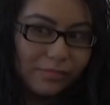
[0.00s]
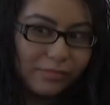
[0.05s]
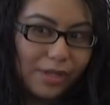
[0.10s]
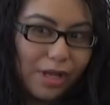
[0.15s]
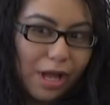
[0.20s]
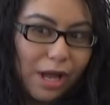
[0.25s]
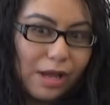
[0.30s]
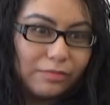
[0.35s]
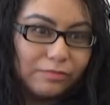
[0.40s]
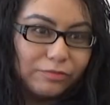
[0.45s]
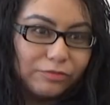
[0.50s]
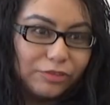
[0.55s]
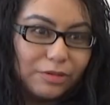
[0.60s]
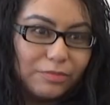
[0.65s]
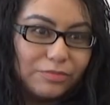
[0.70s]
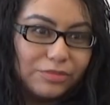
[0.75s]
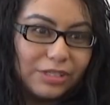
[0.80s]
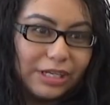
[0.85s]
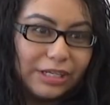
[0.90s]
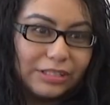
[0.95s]
I'm
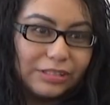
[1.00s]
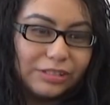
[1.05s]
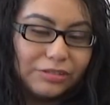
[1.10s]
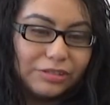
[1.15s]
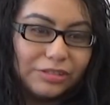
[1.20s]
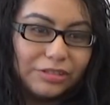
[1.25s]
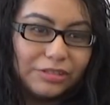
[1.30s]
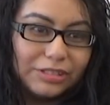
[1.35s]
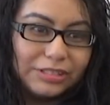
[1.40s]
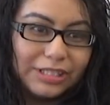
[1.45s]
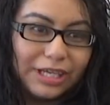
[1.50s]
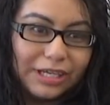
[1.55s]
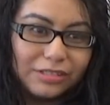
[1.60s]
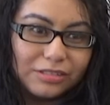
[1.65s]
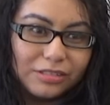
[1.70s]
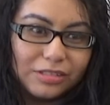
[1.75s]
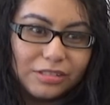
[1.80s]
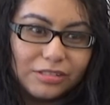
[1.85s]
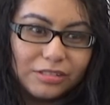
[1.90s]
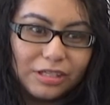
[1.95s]
from San Antonio,
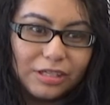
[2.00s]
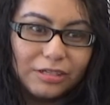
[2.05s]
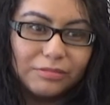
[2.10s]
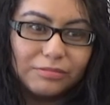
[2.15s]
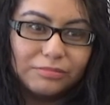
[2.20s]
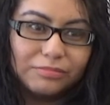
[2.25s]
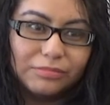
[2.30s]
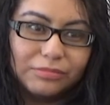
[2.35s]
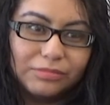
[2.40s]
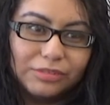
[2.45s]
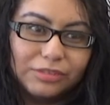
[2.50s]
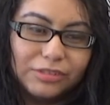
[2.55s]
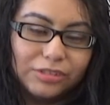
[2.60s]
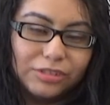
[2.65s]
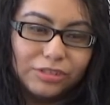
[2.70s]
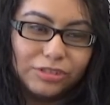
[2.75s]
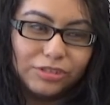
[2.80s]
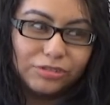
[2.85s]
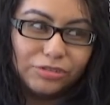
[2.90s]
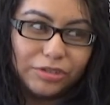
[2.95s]
Texas. I'm
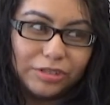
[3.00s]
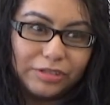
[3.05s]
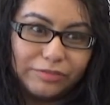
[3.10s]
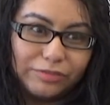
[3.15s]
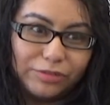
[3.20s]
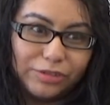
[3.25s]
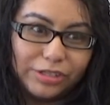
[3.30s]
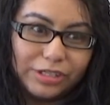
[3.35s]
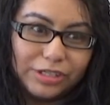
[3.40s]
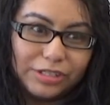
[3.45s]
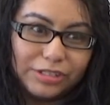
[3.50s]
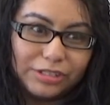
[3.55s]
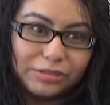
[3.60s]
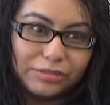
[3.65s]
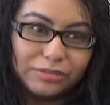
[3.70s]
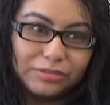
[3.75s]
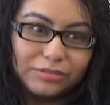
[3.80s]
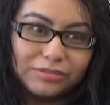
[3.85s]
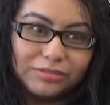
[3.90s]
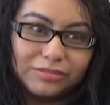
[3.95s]
24 years
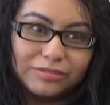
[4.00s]
old.